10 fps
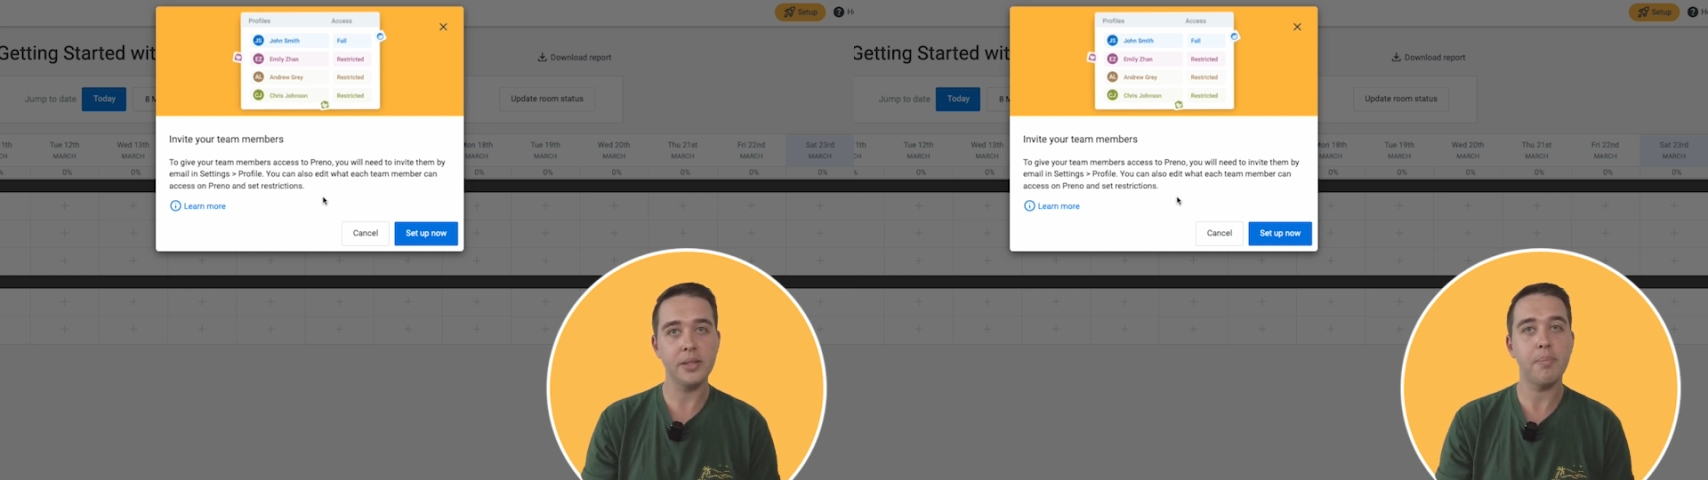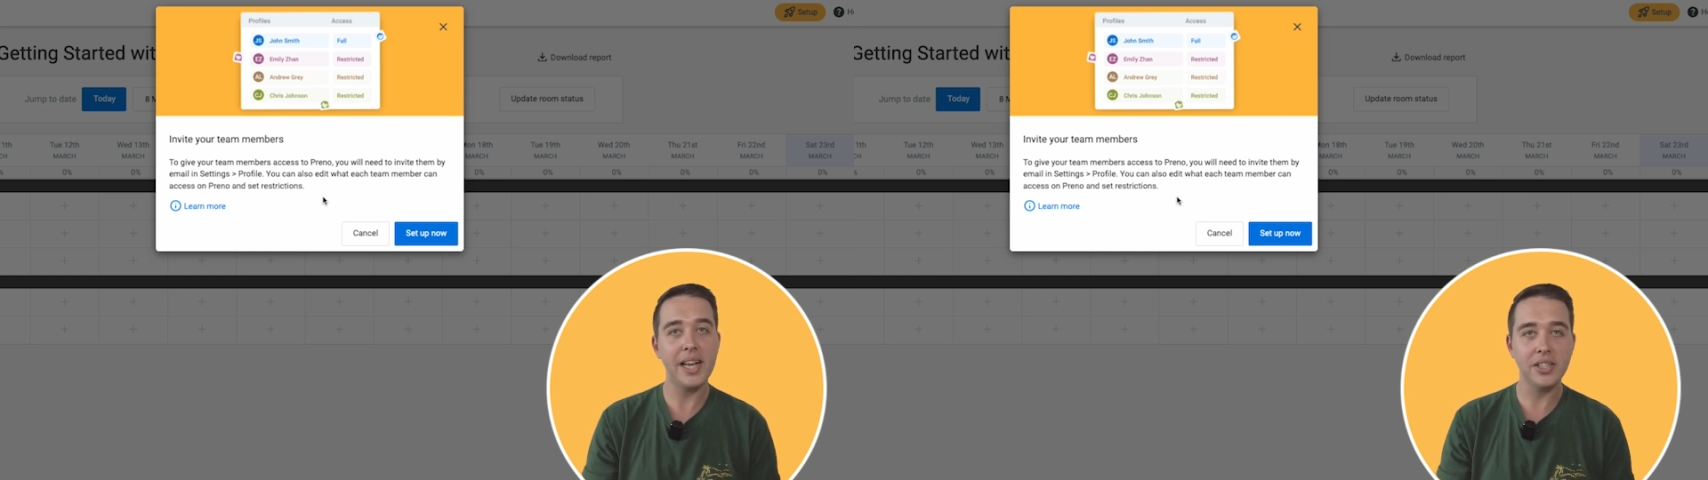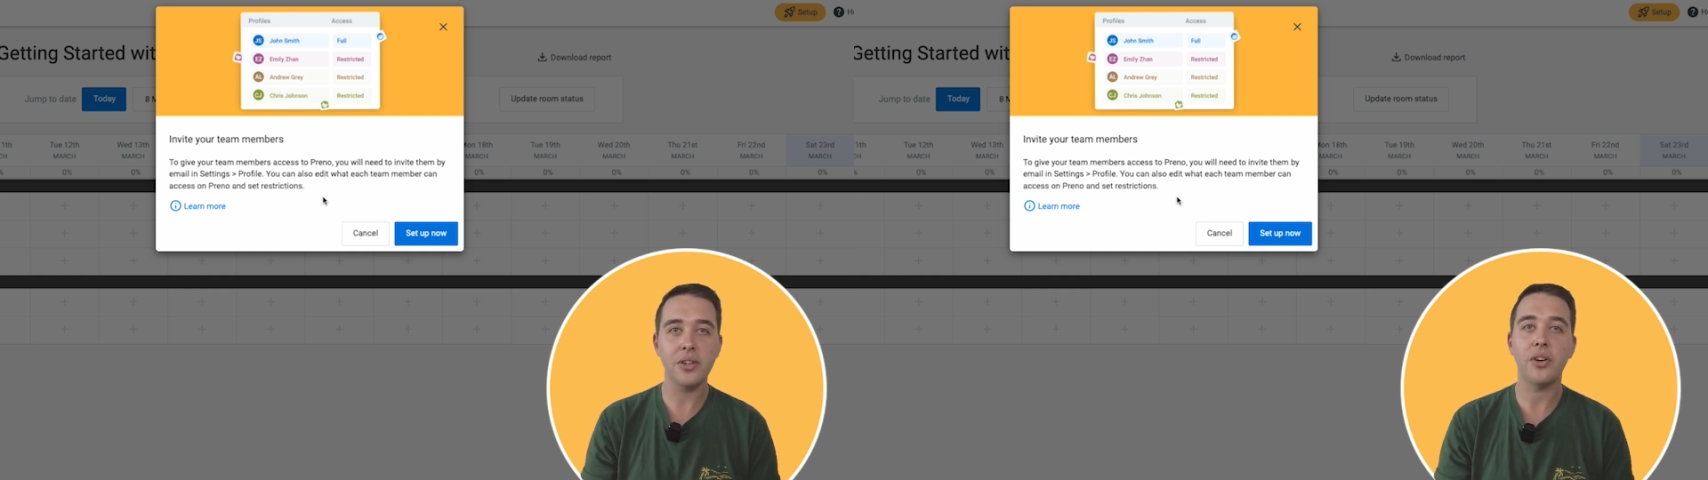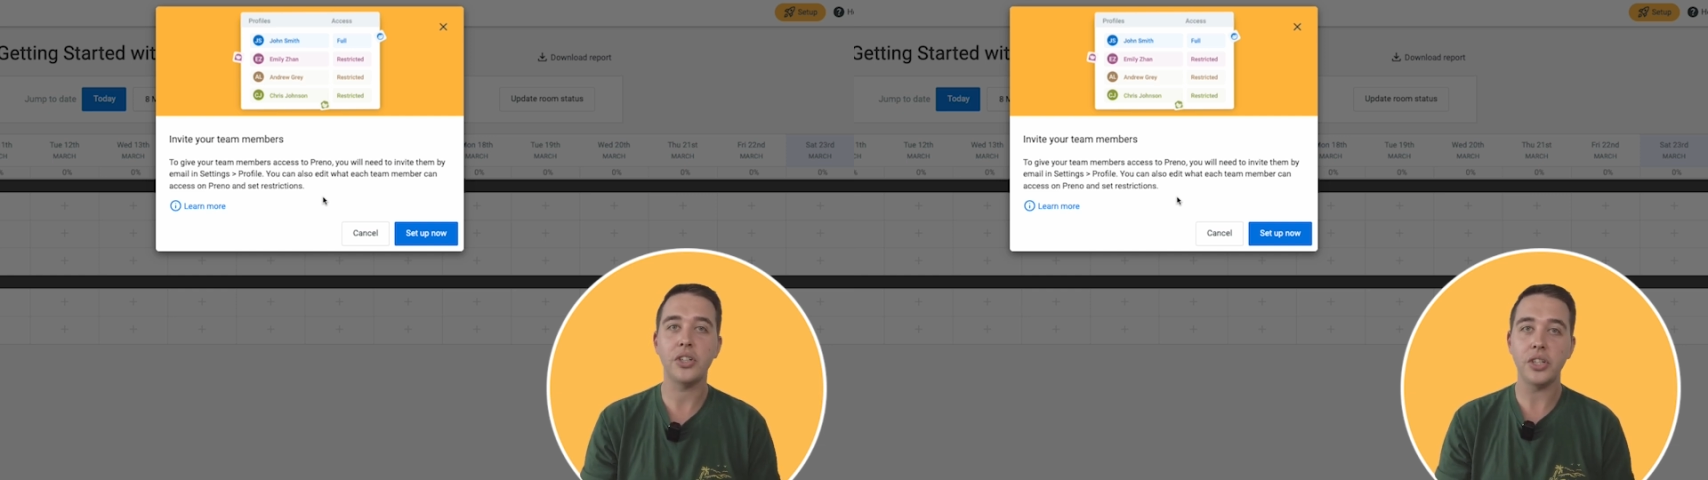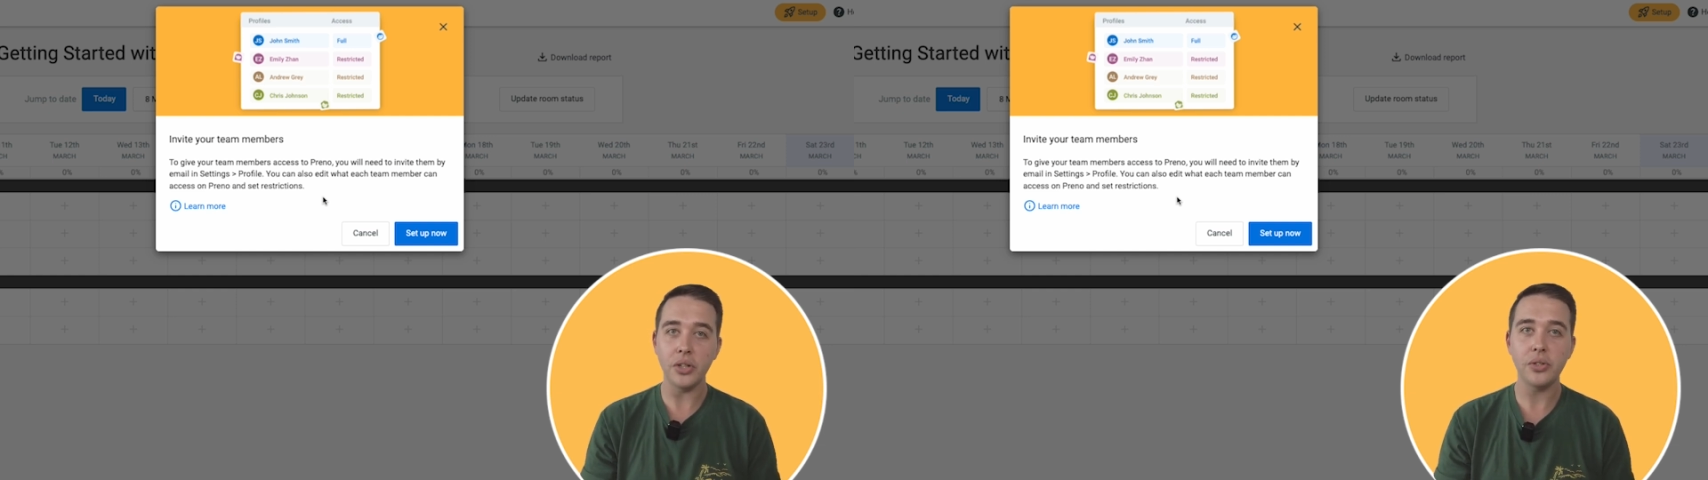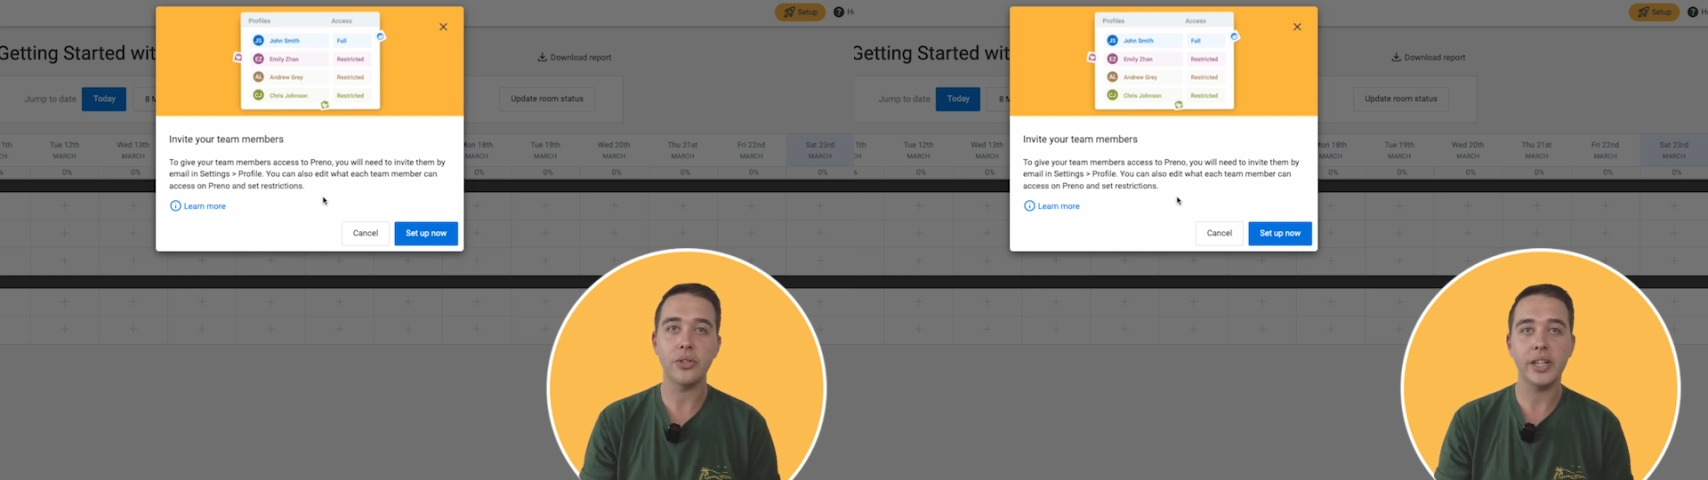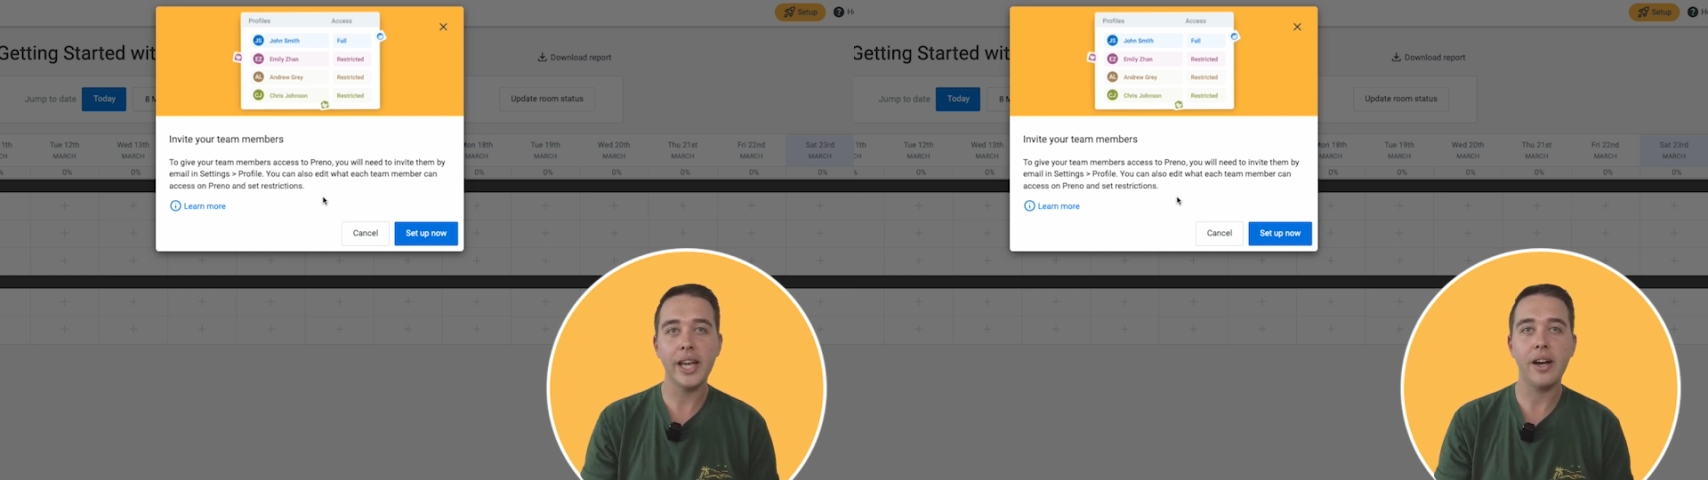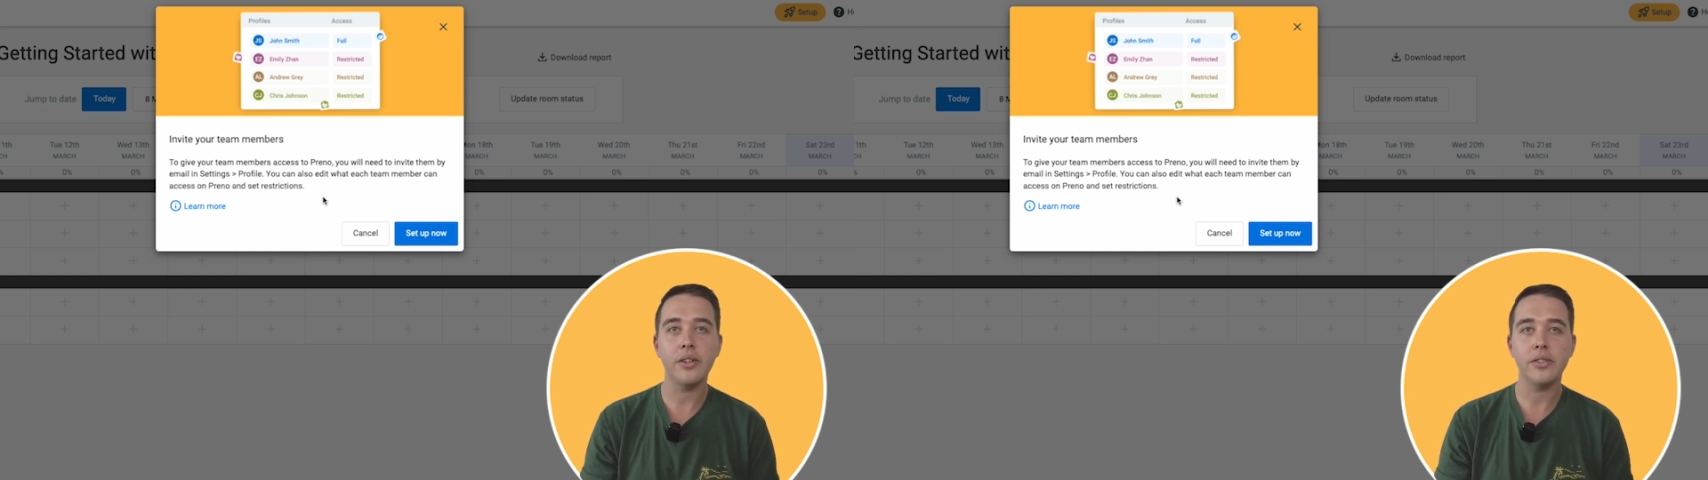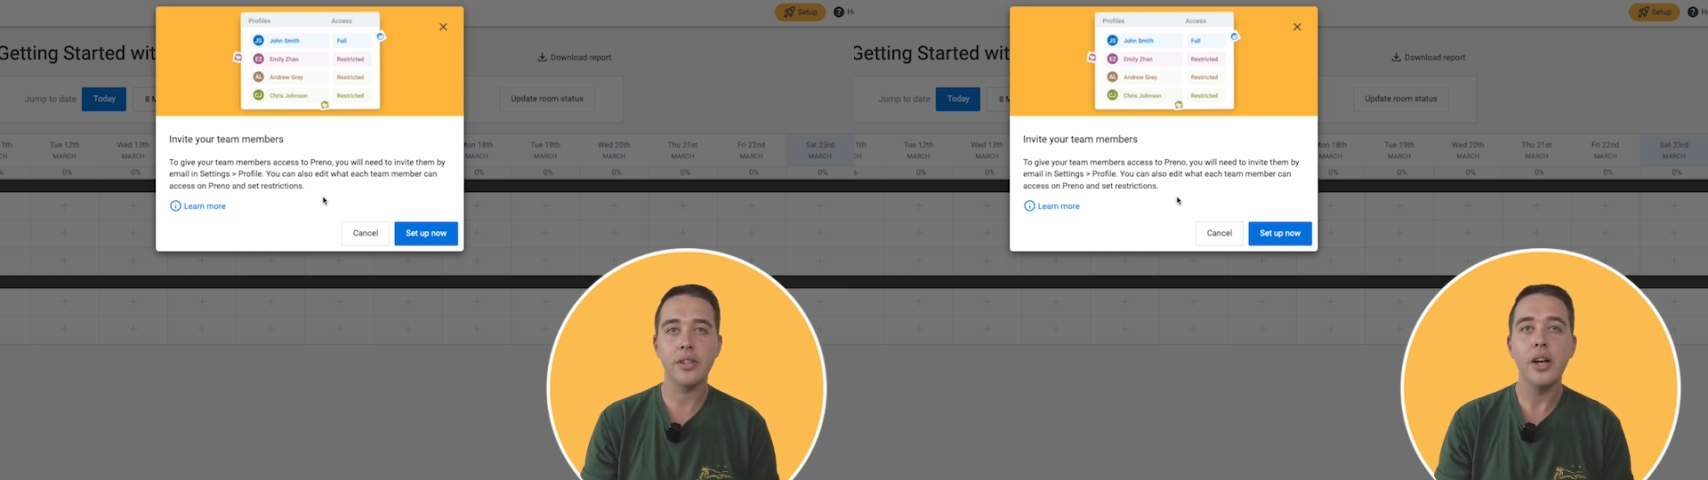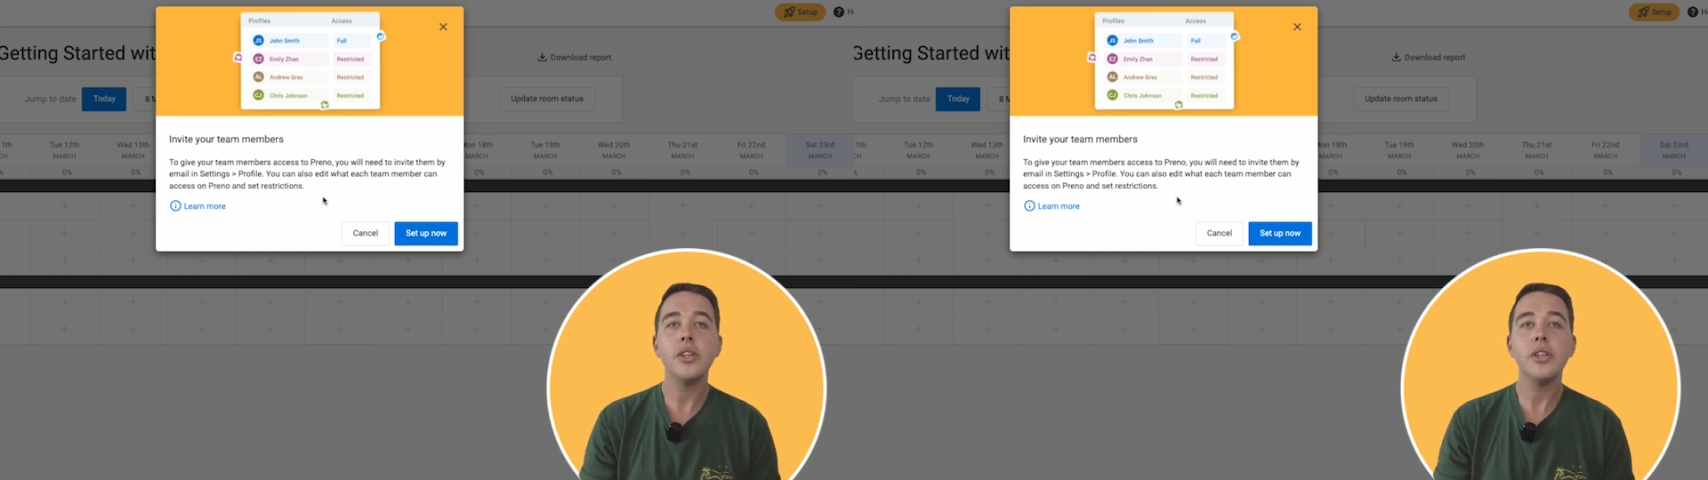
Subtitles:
based on user accounts,